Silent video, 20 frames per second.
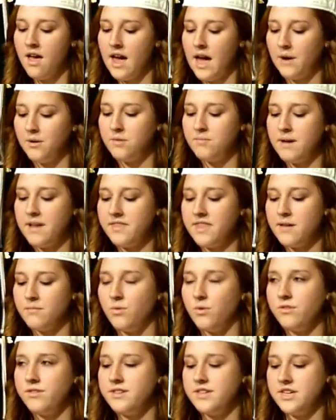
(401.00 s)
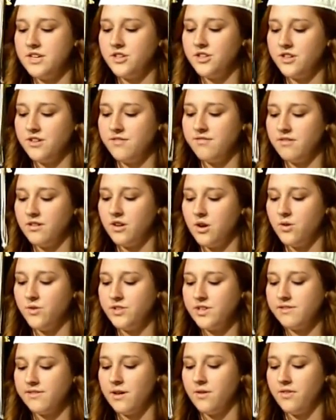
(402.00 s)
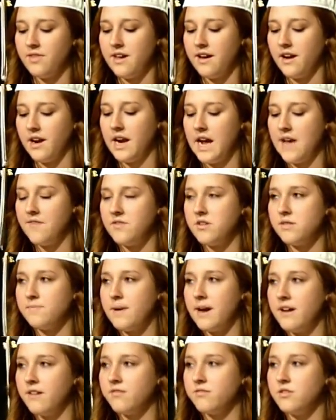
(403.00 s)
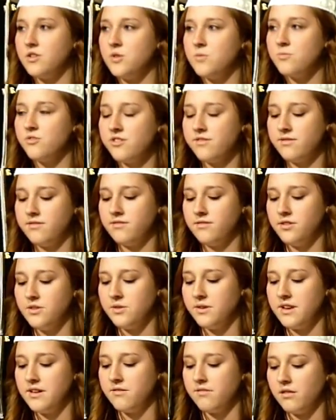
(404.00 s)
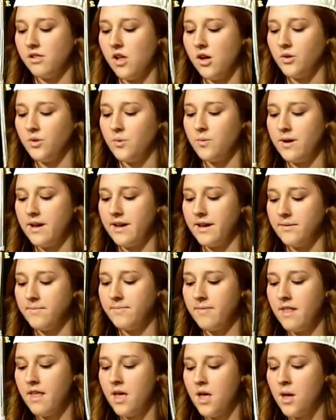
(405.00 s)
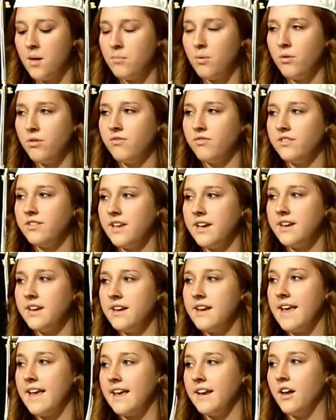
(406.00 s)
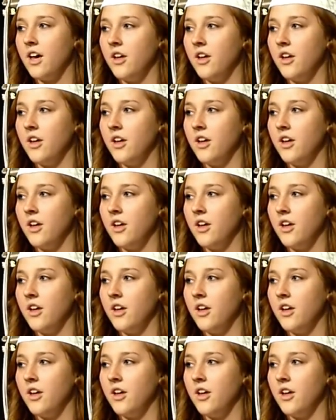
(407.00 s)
I would bet that most teachers and coaches out there have inspired numerous students along the way, both related and